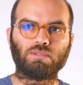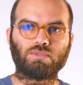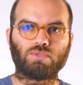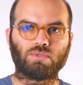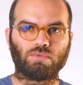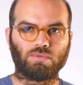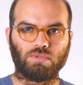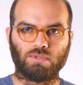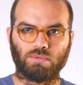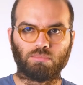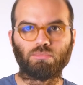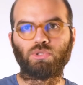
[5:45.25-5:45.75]
so
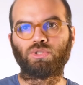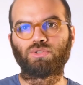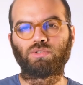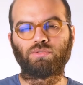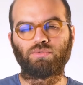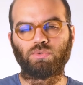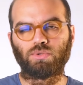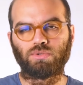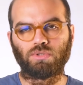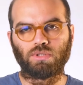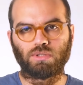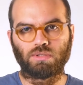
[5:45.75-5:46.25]
the amount of
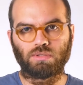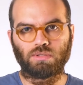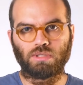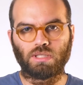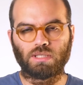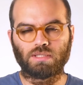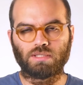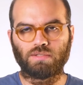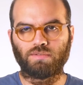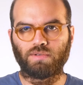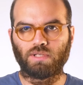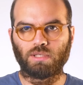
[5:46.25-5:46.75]
water that
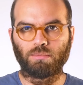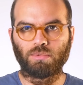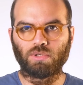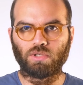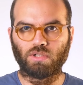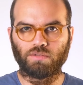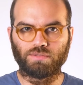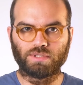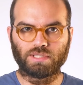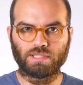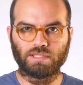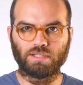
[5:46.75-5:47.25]
is available
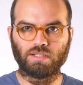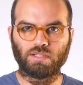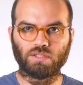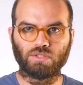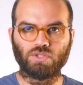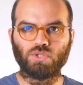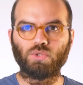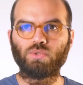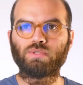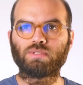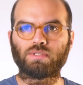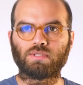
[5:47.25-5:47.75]
obviously
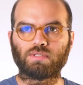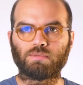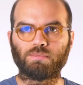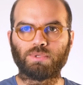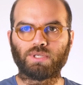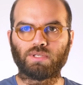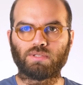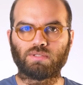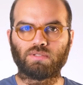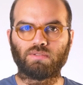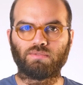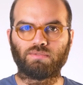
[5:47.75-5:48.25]
reduces
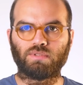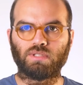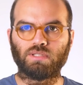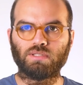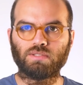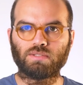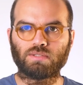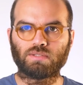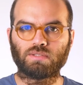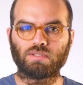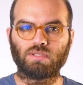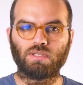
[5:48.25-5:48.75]
because of
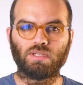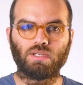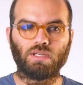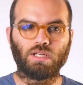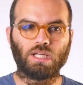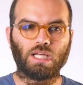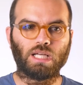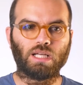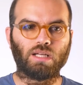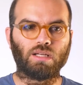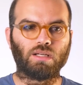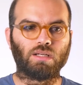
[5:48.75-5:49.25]
this
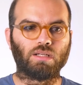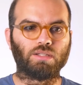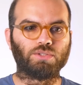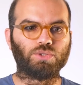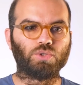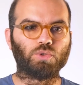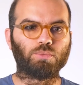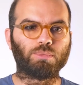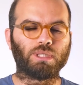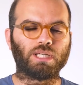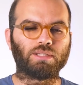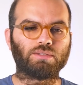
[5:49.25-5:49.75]

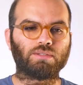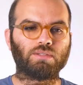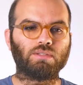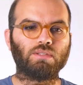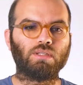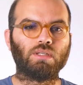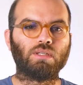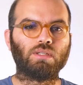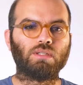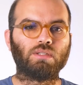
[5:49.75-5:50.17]
new pattern,